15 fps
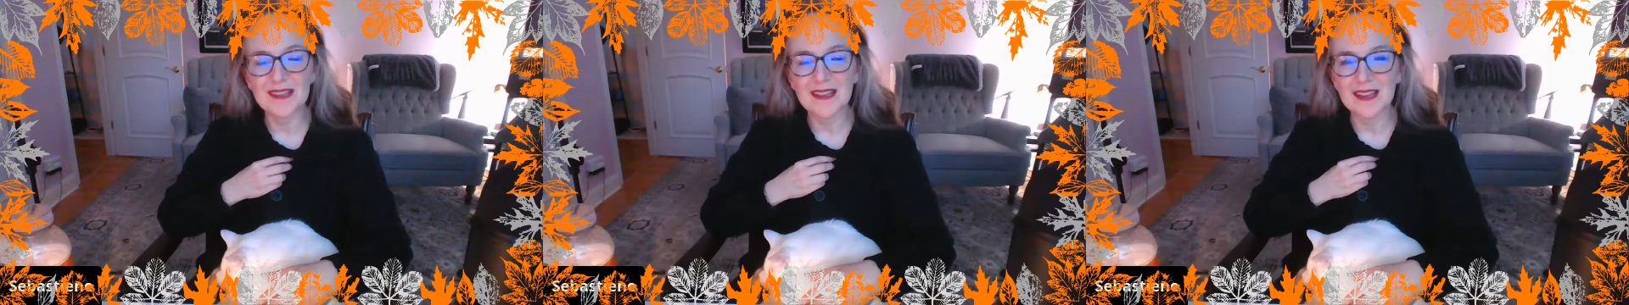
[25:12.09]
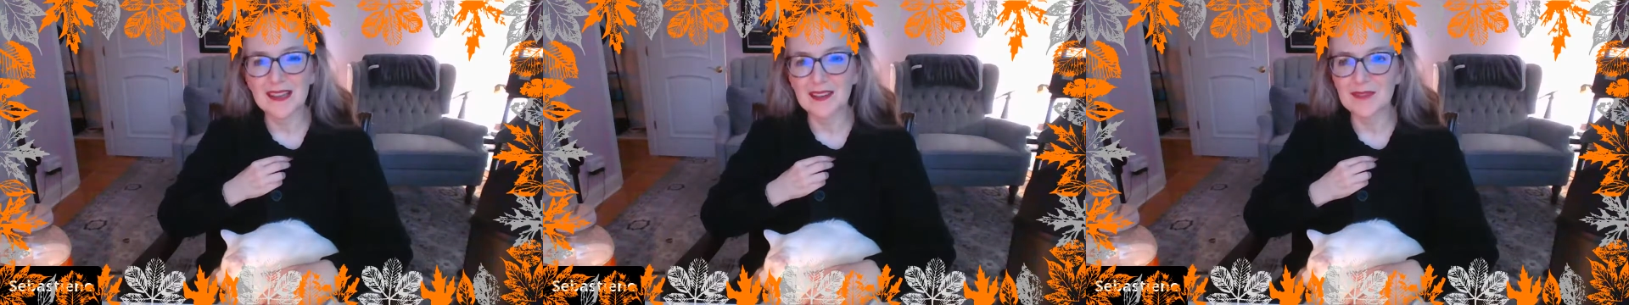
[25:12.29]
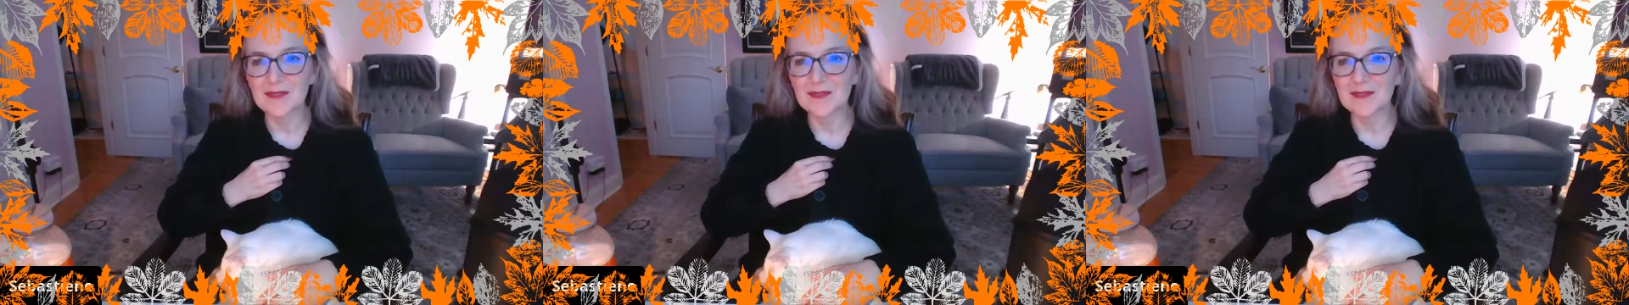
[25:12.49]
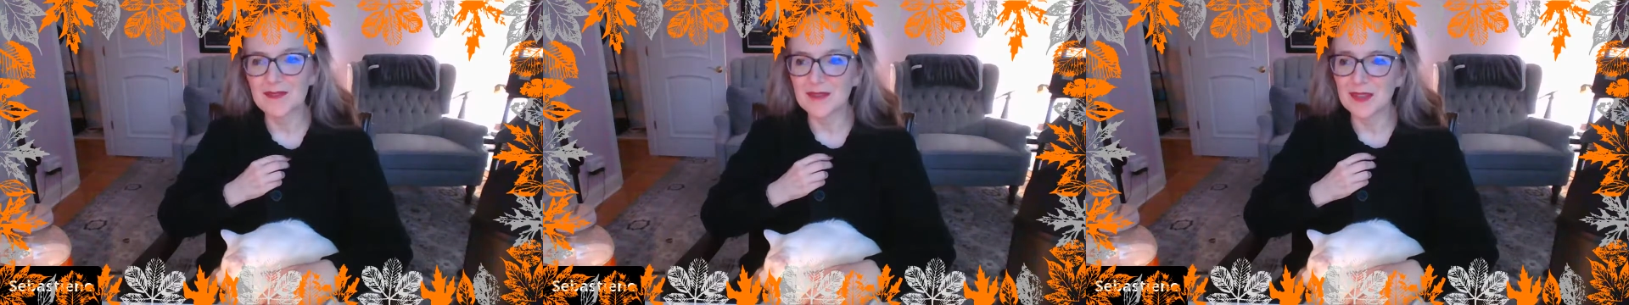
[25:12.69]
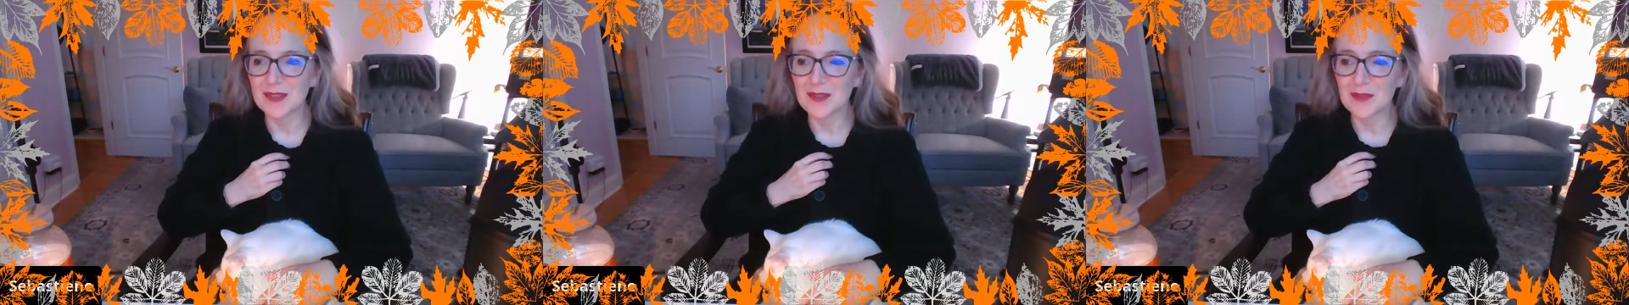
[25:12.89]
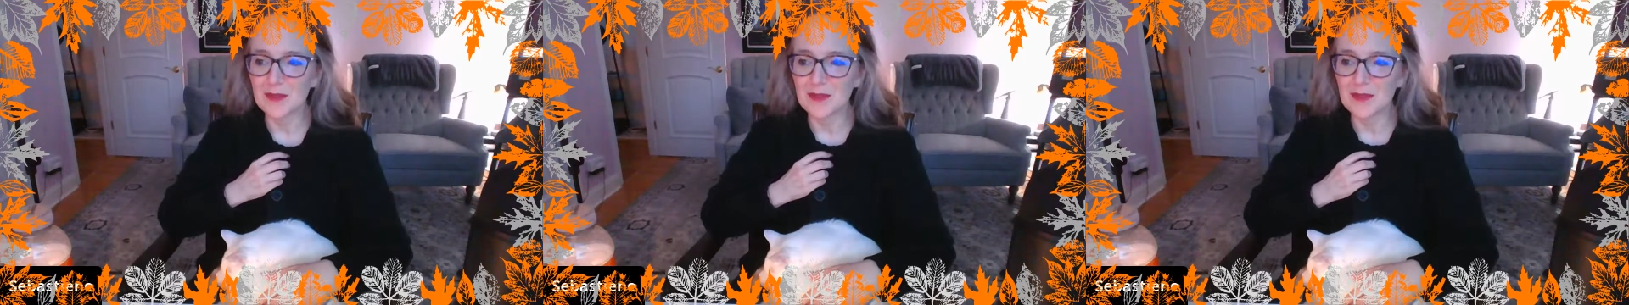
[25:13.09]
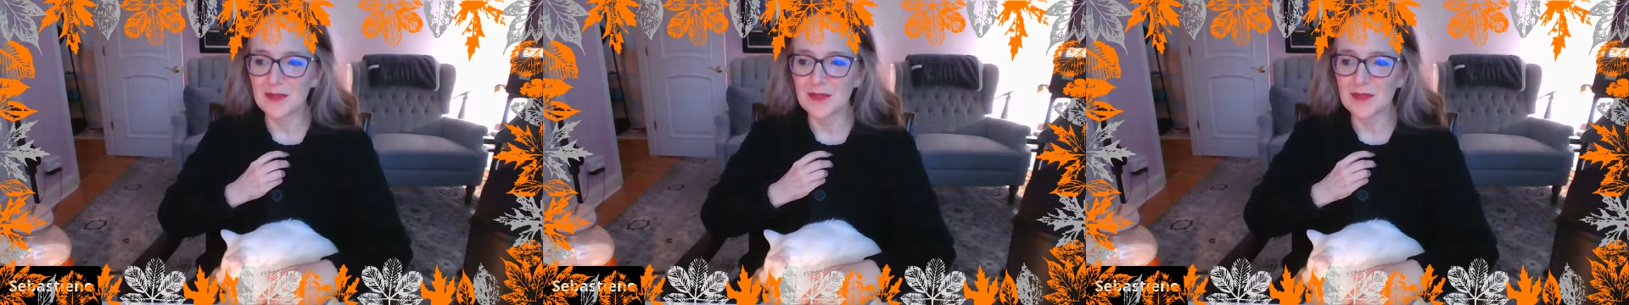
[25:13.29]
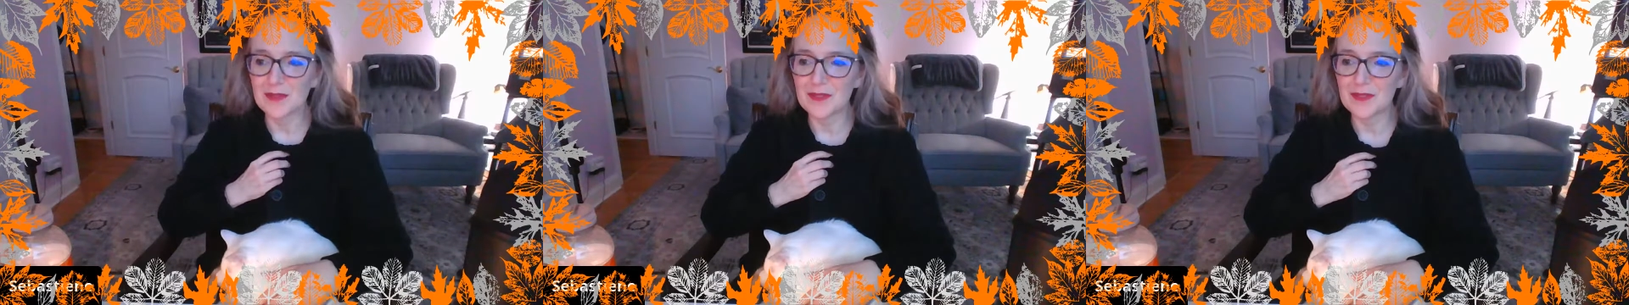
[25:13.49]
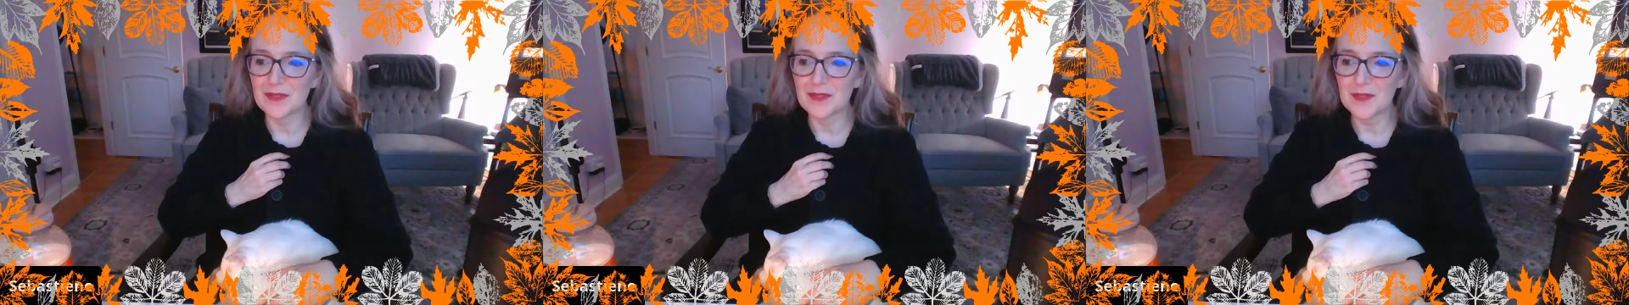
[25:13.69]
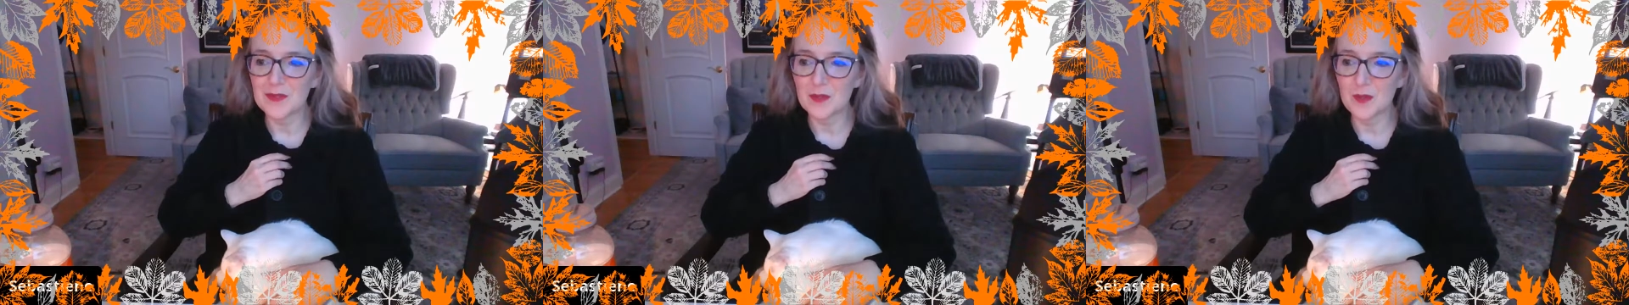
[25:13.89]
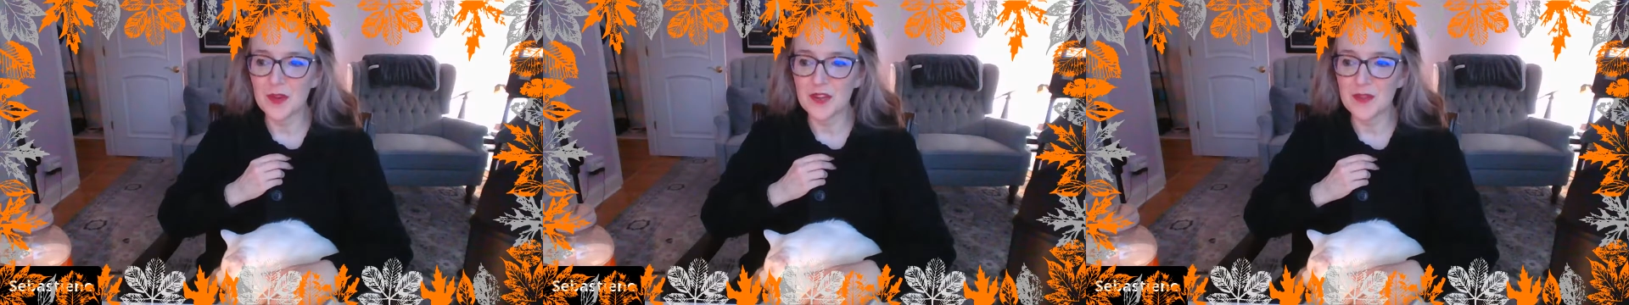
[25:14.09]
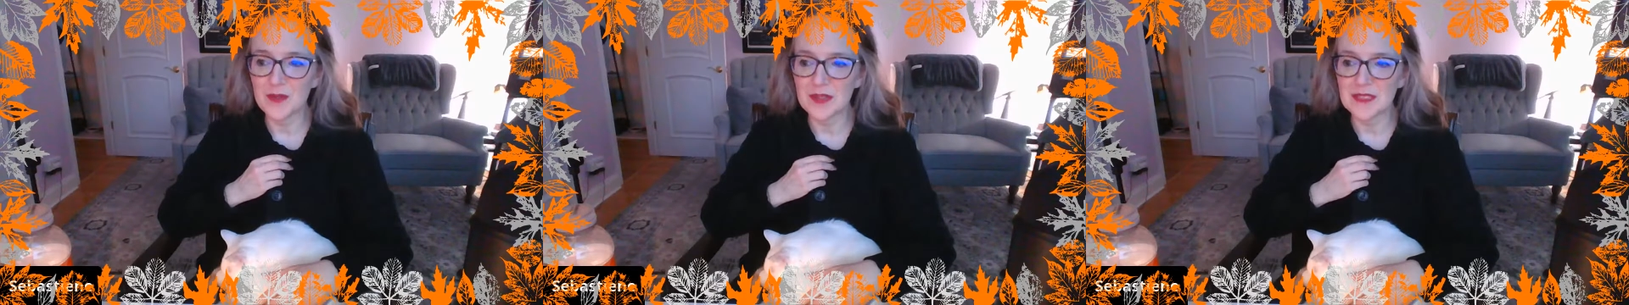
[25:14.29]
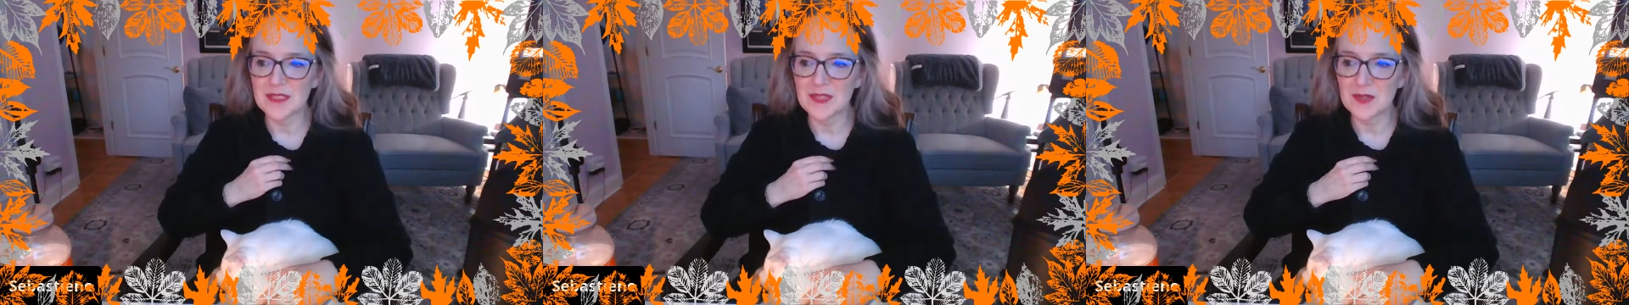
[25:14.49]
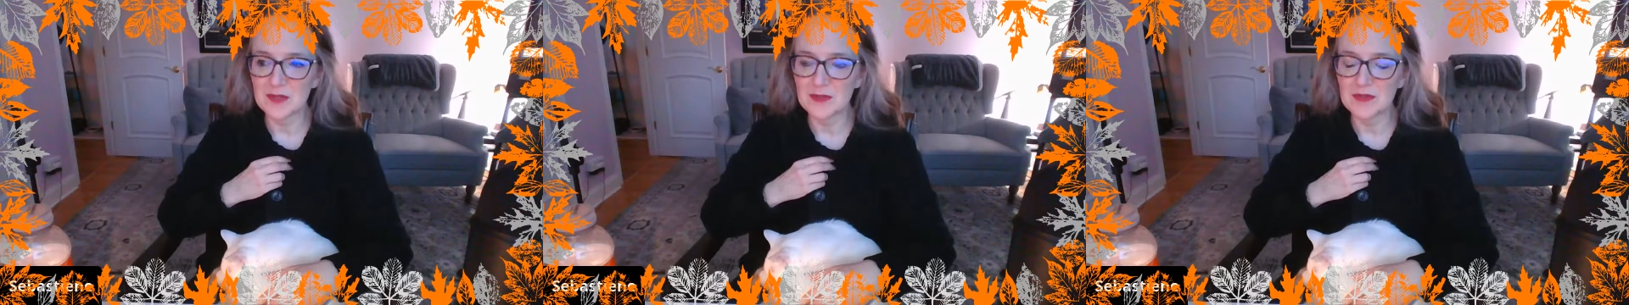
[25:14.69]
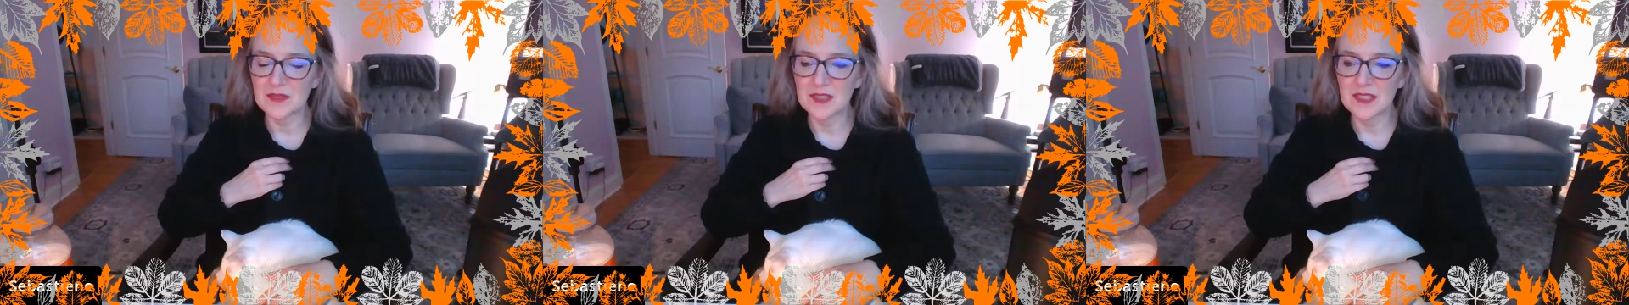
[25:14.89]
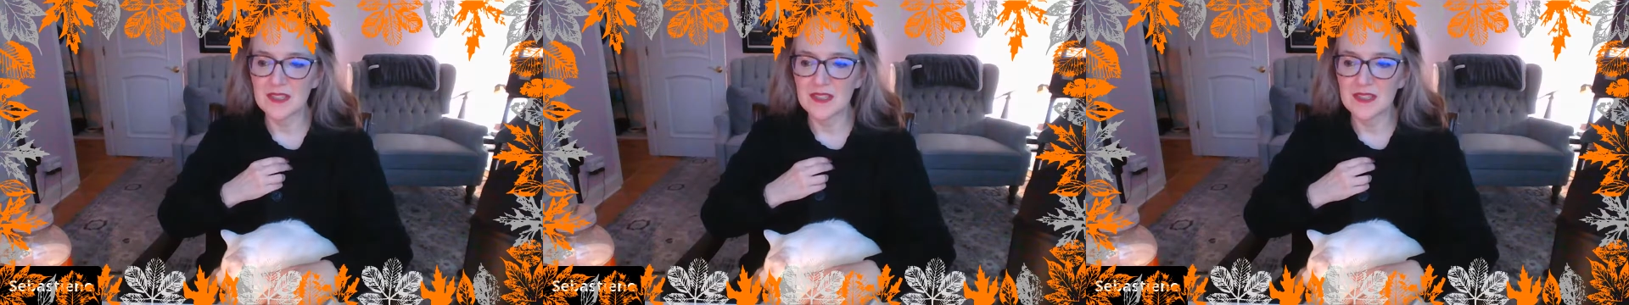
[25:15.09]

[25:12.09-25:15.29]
have you know, there's one who has his own